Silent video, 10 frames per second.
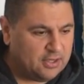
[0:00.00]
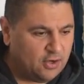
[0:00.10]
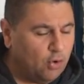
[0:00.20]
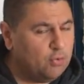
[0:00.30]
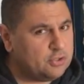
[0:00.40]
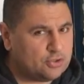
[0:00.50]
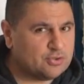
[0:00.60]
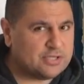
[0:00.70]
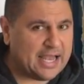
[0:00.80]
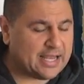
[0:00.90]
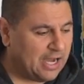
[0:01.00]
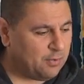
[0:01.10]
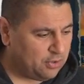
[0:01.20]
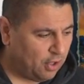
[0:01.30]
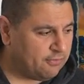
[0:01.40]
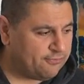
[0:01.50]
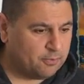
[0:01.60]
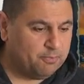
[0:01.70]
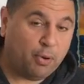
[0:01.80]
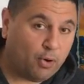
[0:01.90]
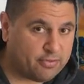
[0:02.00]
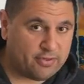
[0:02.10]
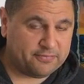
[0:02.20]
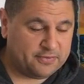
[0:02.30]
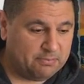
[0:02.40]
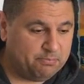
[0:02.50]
Only to Zach, I will offer both of them